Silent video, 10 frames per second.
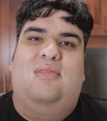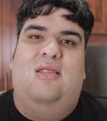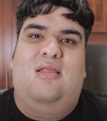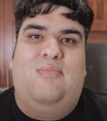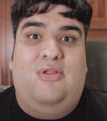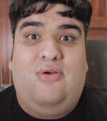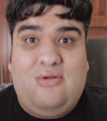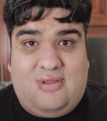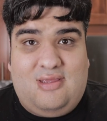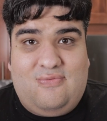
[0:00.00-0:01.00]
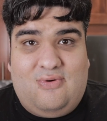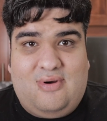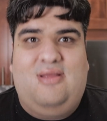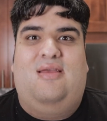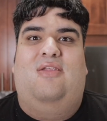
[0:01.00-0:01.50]
The number you're looking
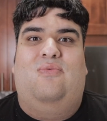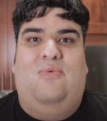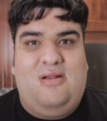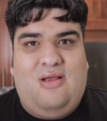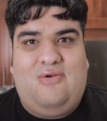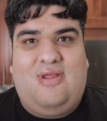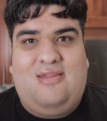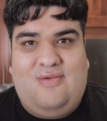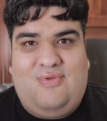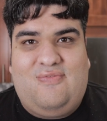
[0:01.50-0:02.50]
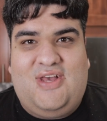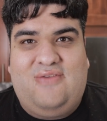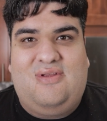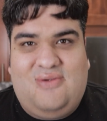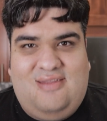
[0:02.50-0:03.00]
for is one hundred
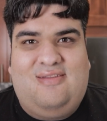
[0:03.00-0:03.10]
seventy-five degrees